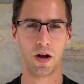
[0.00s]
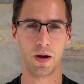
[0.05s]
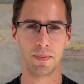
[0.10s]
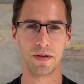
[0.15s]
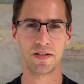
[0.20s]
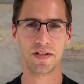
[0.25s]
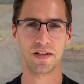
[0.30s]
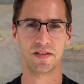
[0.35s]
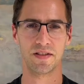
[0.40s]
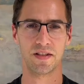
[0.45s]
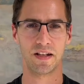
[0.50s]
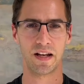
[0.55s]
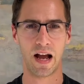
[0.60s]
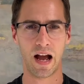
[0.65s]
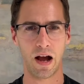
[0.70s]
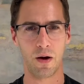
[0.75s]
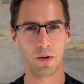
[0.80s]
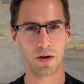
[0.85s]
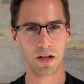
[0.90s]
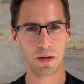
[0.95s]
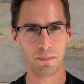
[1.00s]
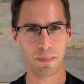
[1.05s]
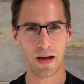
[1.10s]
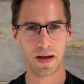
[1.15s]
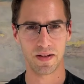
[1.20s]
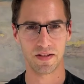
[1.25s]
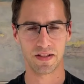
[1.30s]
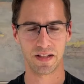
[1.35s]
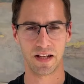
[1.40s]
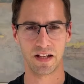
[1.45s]
I've been testing how it
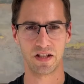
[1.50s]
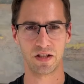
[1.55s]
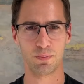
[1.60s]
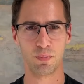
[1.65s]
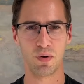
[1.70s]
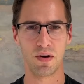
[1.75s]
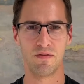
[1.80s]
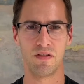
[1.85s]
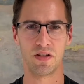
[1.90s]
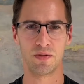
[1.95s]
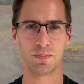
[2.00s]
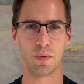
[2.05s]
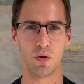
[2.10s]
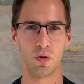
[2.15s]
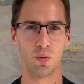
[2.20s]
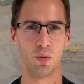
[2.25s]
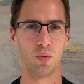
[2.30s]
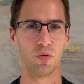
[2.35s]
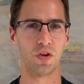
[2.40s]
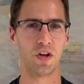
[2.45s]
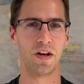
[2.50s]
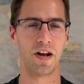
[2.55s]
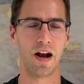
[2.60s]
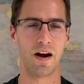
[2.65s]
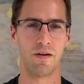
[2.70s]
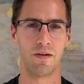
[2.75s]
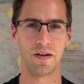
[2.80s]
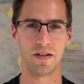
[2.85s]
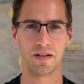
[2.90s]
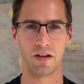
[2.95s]
compares against previous models in
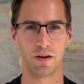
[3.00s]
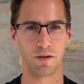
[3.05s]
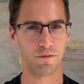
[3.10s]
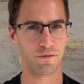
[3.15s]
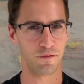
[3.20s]
areas like